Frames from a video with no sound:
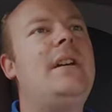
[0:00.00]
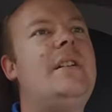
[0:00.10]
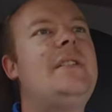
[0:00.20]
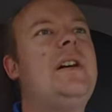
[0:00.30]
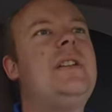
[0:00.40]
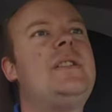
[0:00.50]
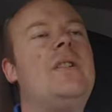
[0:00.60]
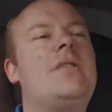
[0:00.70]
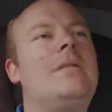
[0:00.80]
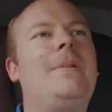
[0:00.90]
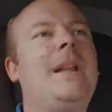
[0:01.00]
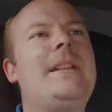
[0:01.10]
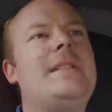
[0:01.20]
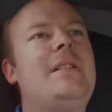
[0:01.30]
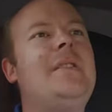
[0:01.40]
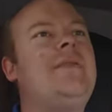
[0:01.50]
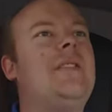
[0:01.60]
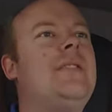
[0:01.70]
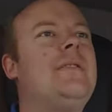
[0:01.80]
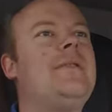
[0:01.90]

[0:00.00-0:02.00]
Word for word: yeah and it's not a complaint either